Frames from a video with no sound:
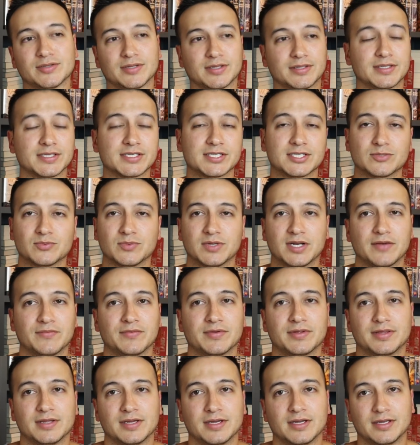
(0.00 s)
Like, this is when
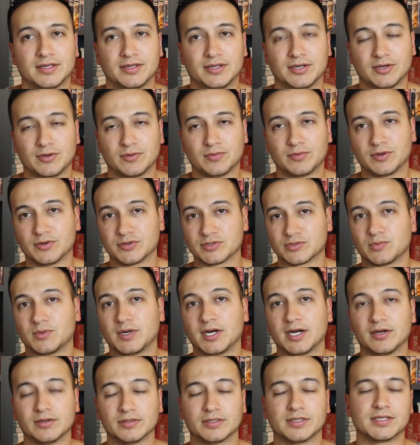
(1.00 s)
everything, goes
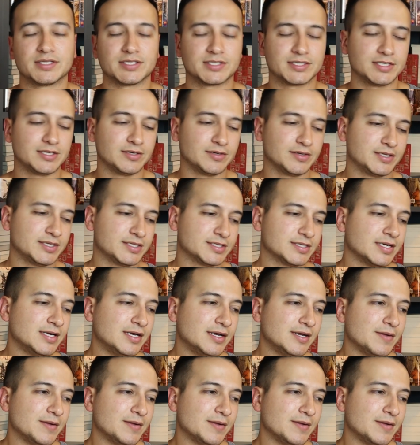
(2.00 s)
wild in the series.